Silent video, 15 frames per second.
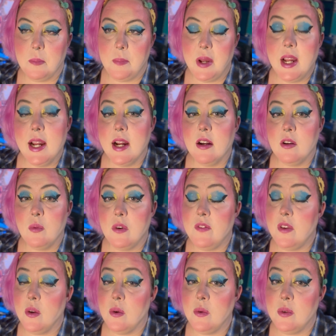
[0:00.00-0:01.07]

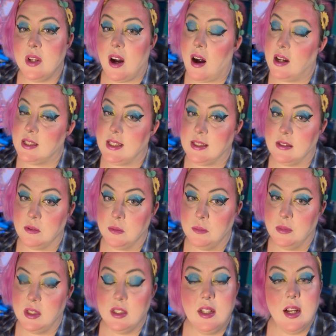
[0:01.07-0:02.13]
peer-reviewed
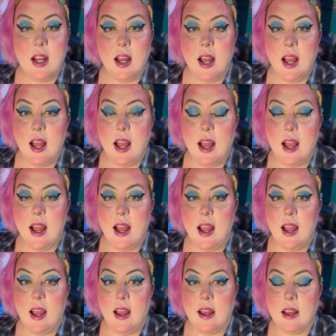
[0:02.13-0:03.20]
autism,
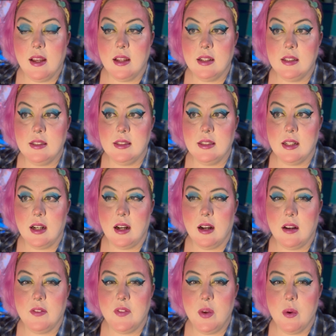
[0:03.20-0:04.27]
and
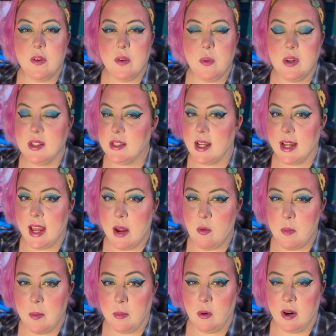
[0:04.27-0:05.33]
a few other ones I can't
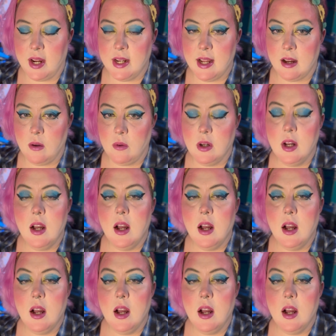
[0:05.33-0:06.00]
remember right now.